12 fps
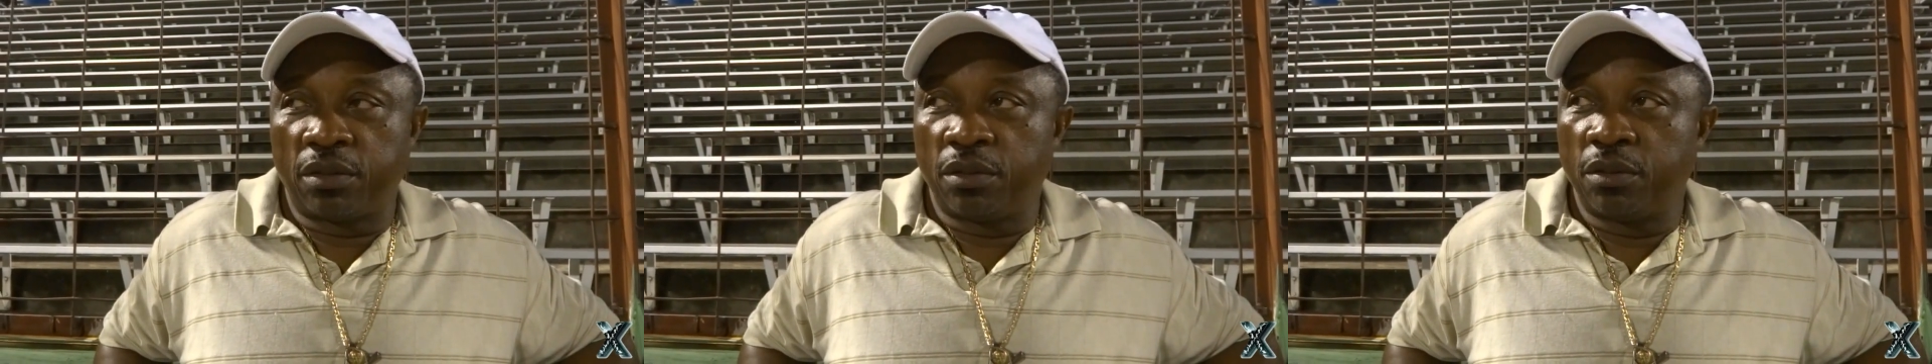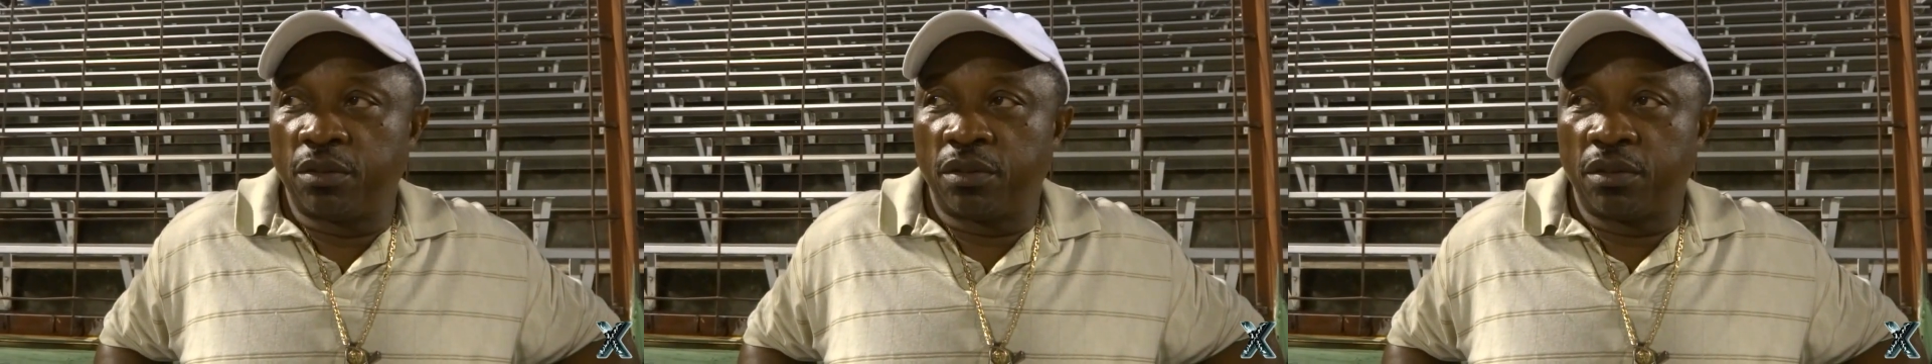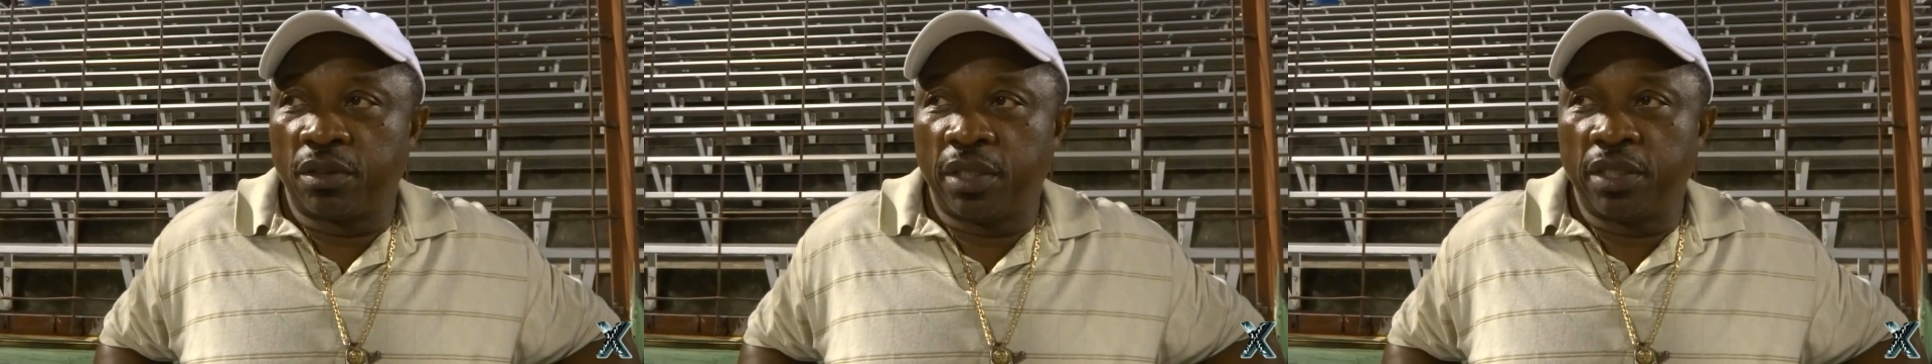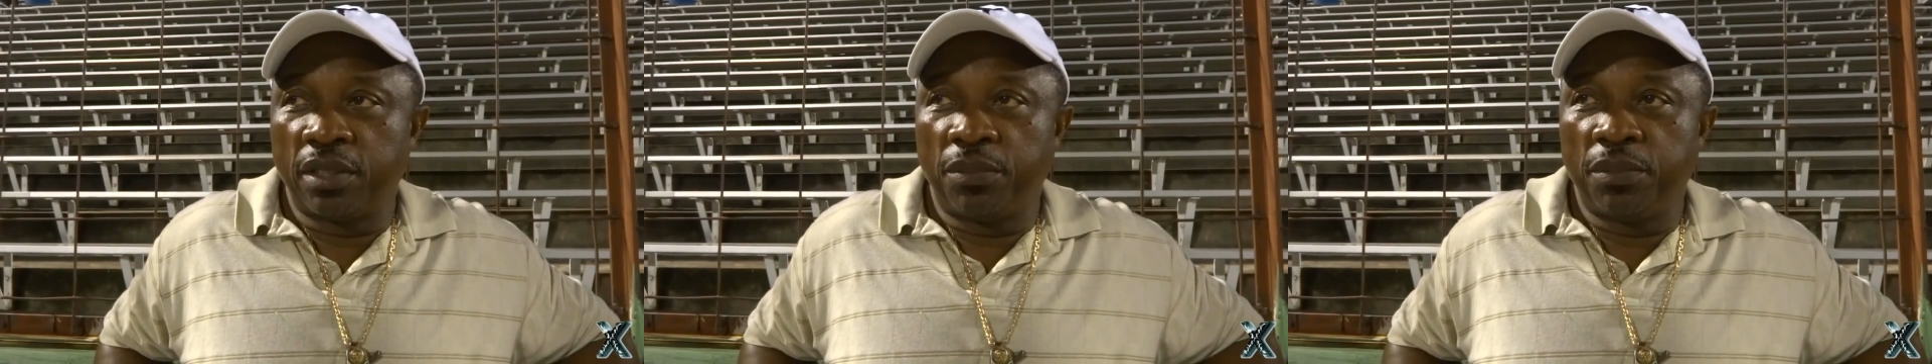to
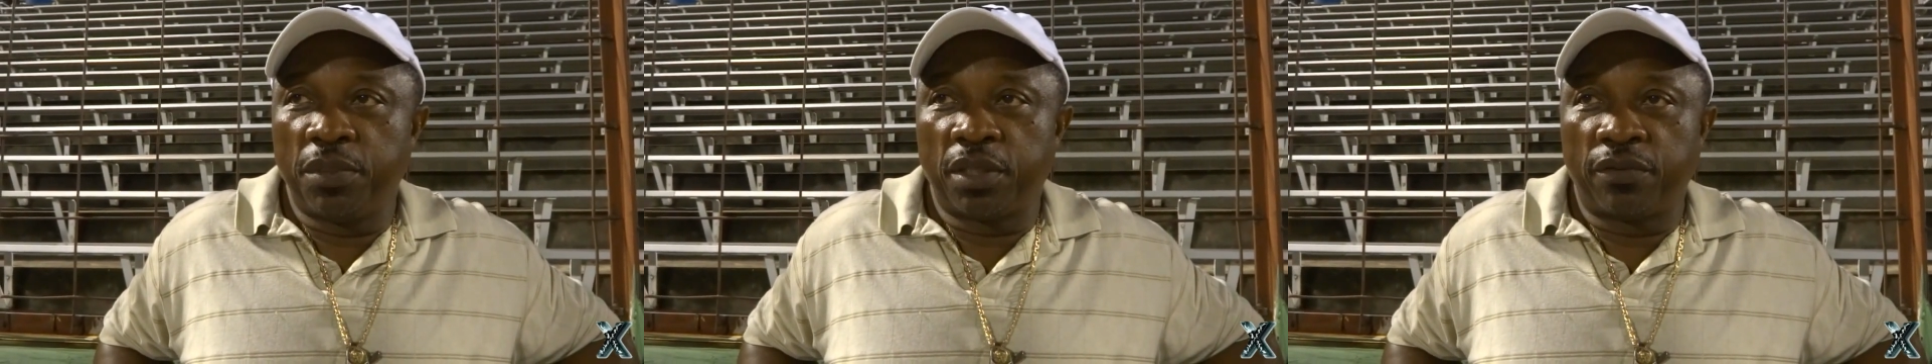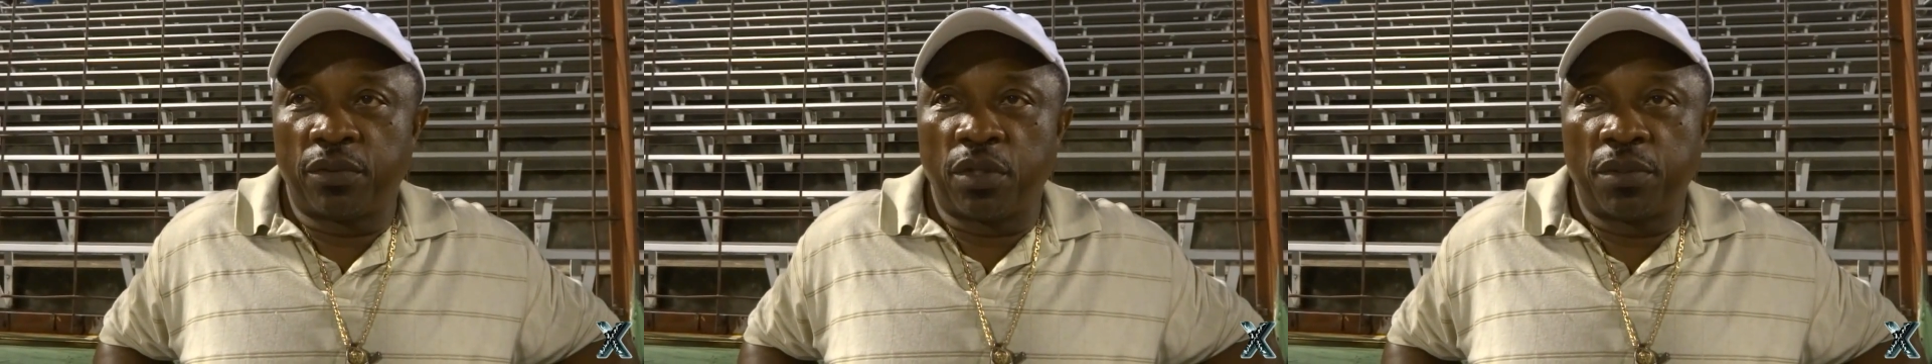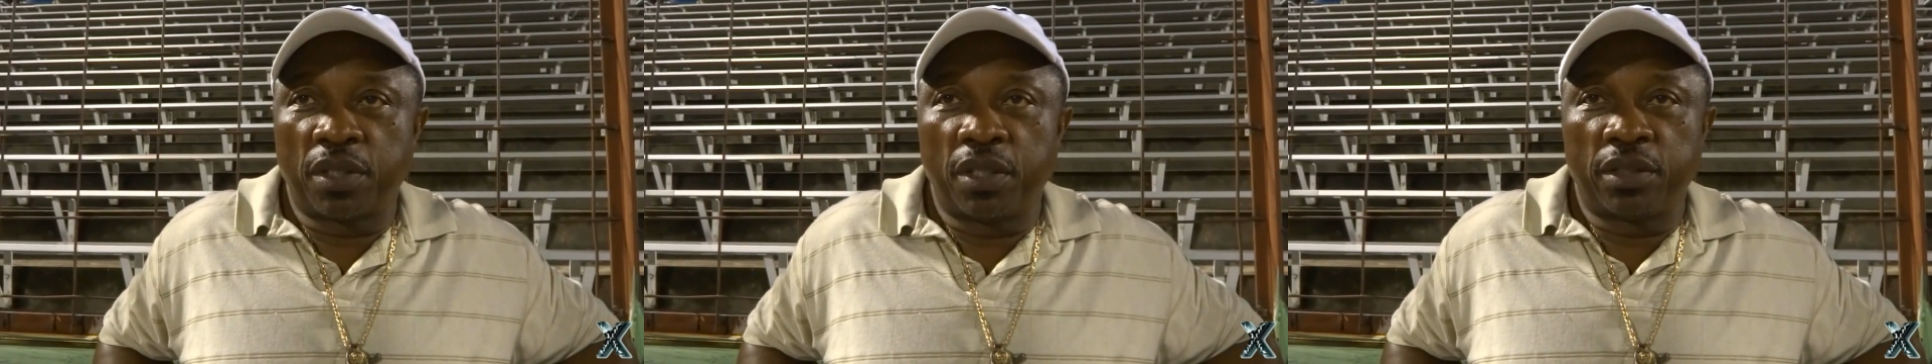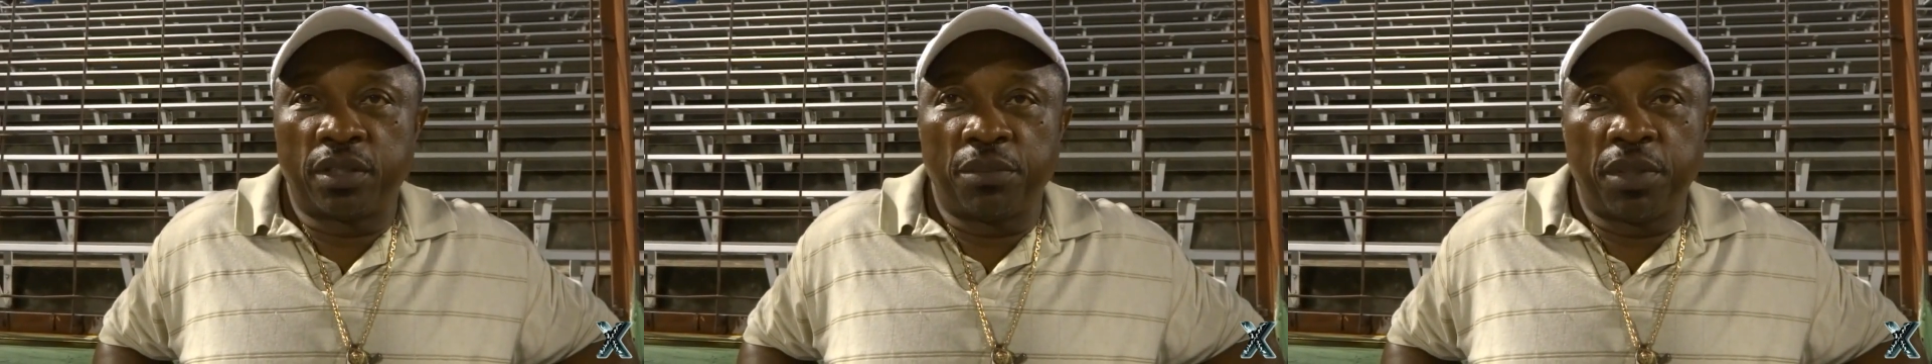get in a bit of a work
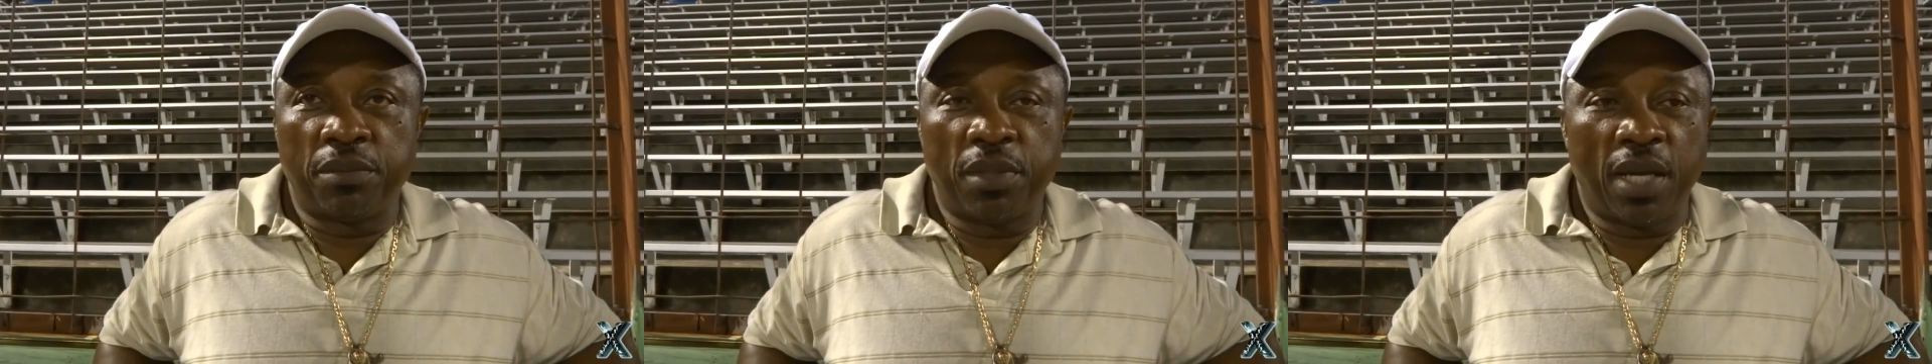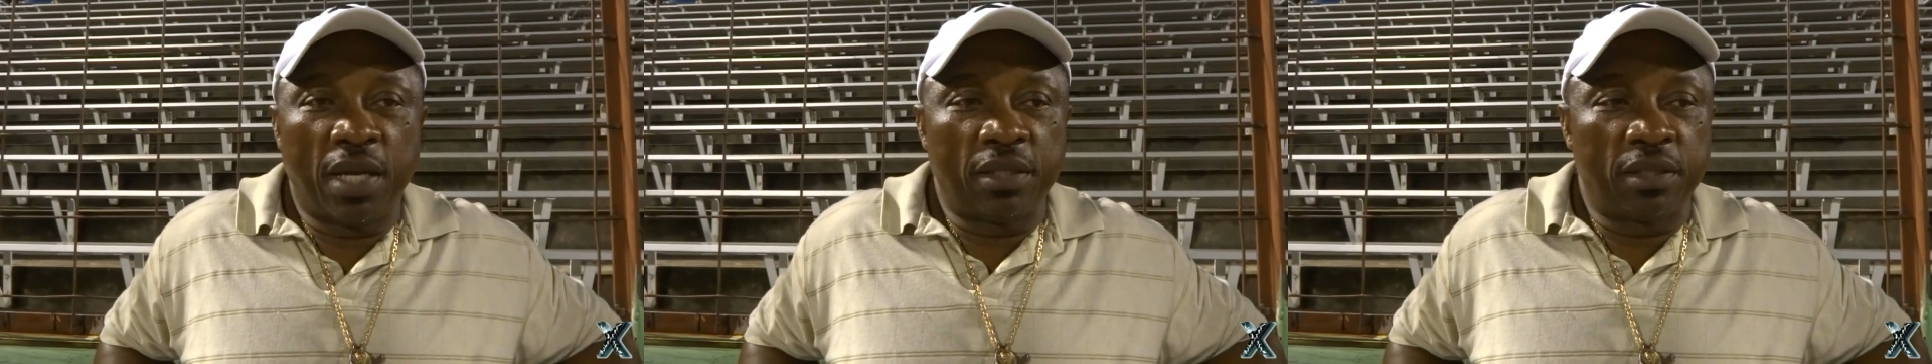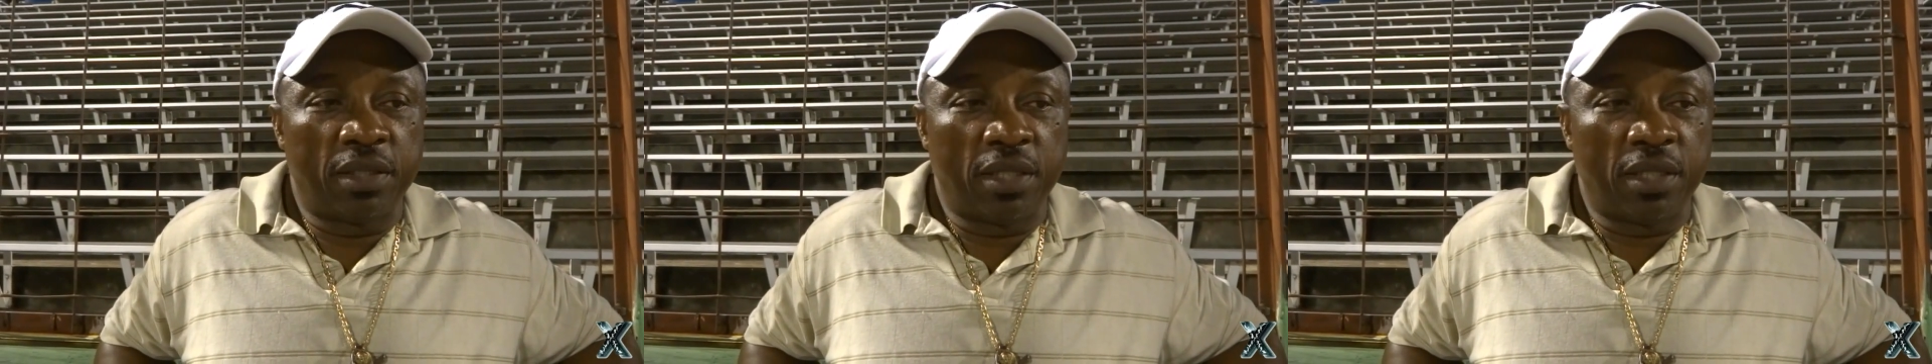because he's a bit behind.